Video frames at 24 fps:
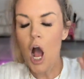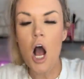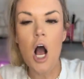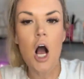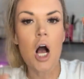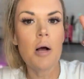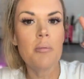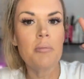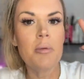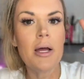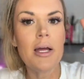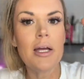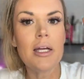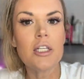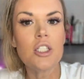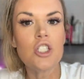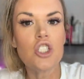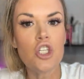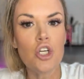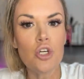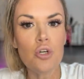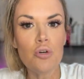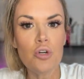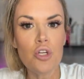
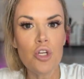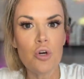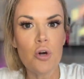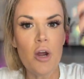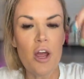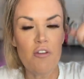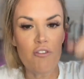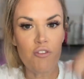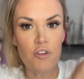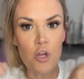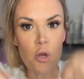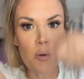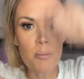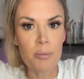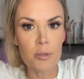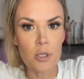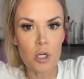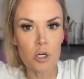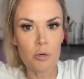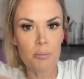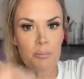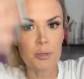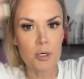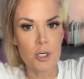If you
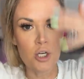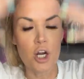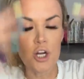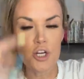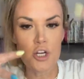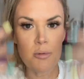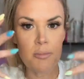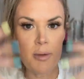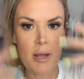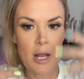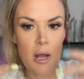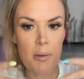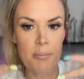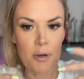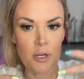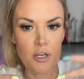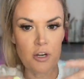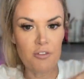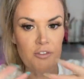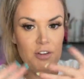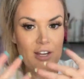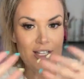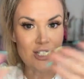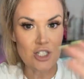put on your makeup on
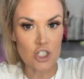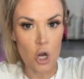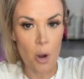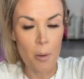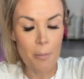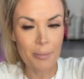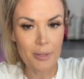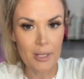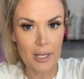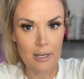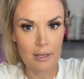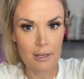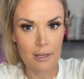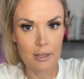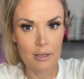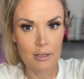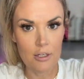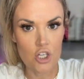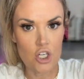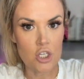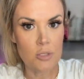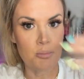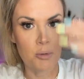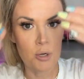your face, don't blend
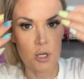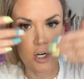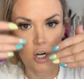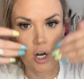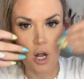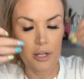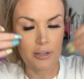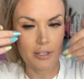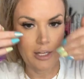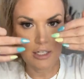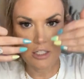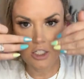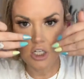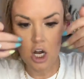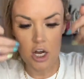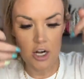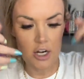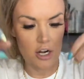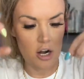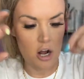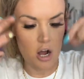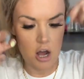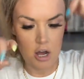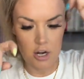it. Just put it on, like
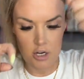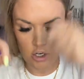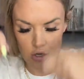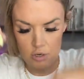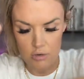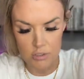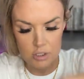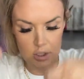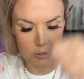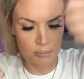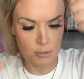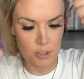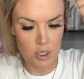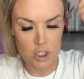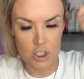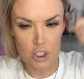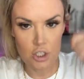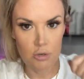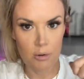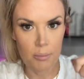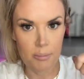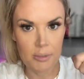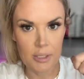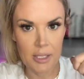dot it on or use the
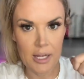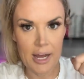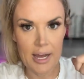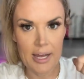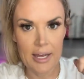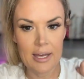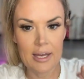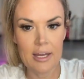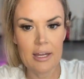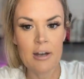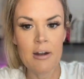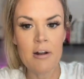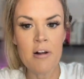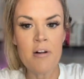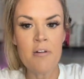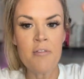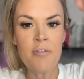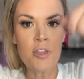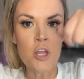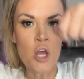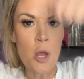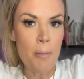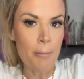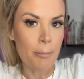brush to apply it.
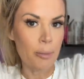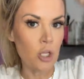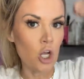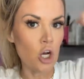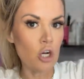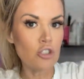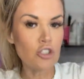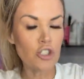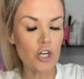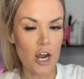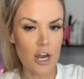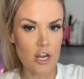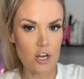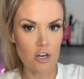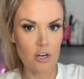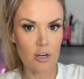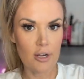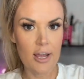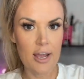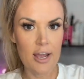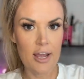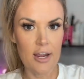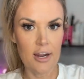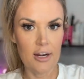Blow dry
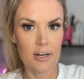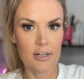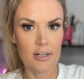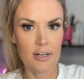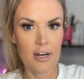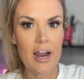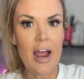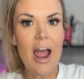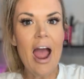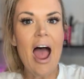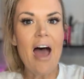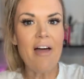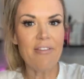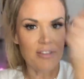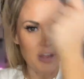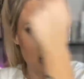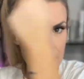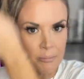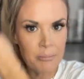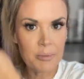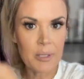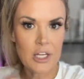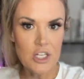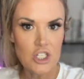your hair and
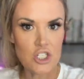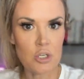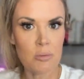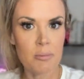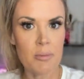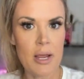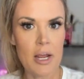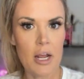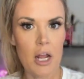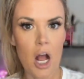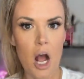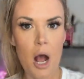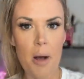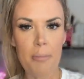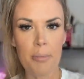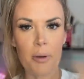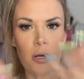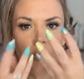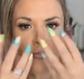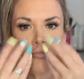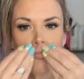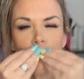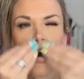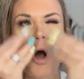then blend your
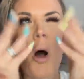makeup.